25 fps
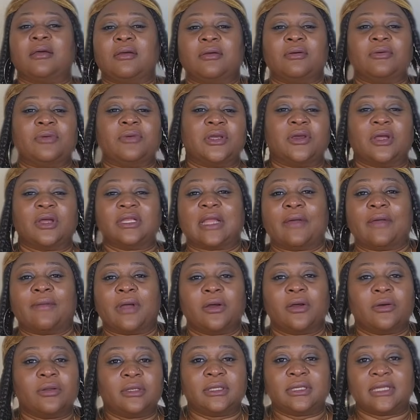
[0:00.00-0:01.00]
we got
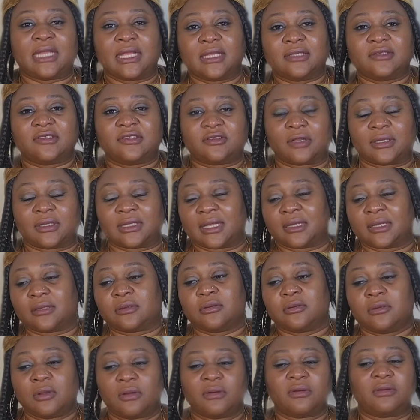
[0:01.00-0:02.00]
our own thing sorted.
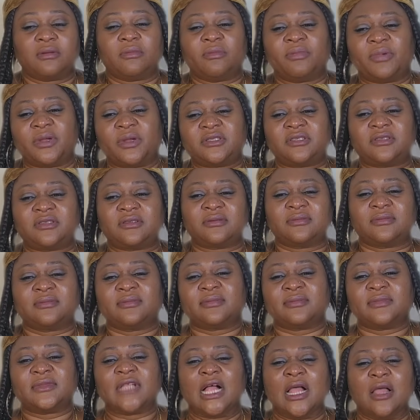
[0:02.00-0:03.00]
No, but
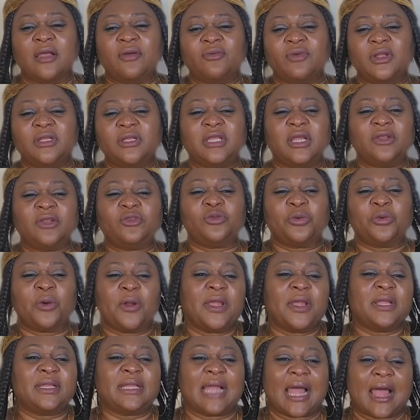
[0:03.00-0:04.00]
when they throw
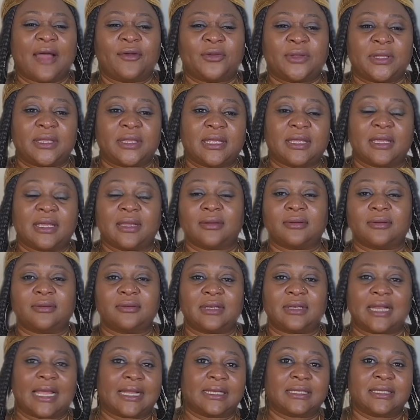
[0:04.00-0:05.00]
it out here
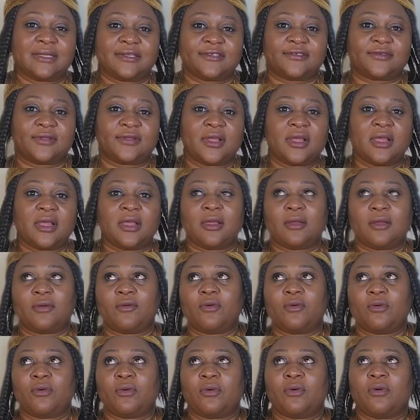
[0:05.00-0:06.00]
like this,
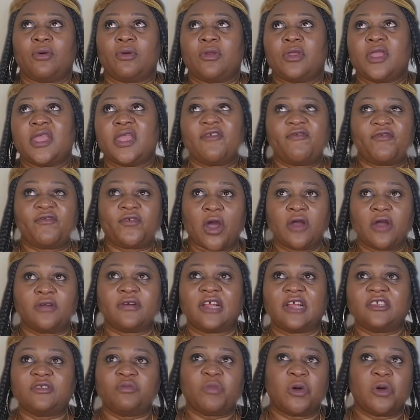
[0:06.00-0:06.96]
if Congress